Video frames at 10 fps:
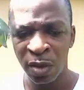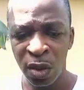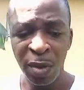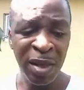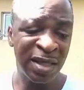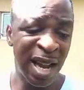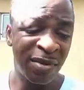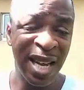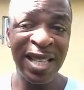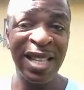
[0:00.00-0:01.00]
Maybe it's
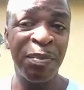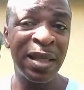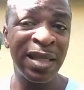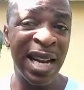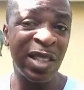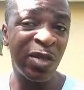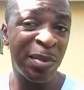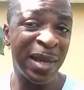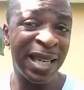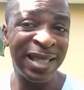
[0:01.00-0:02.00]
after the person has
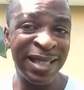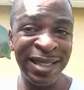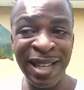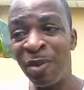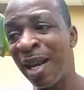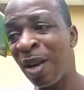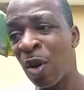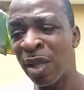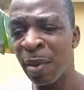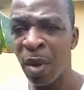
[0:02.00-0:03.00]
raped and killed that we now
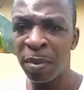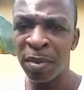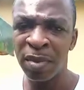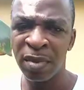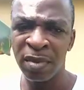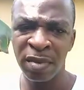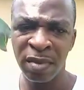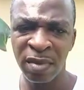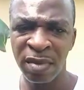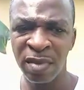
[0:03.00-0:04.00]
lock them up.
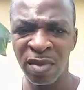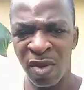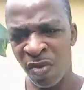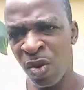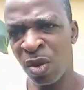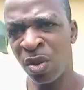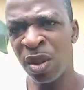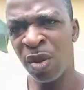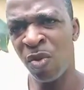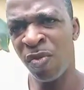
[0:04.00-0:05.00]
Of
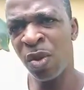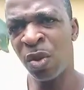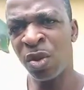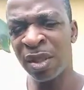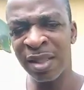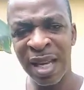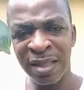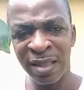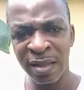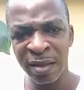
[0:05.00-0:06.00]
what use is that?
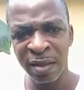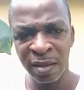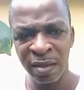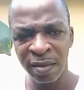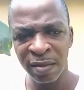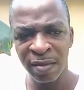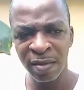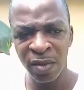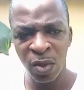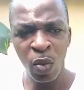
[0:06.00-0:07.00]

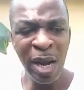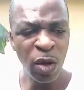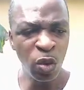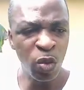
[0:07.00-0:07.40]
Why don't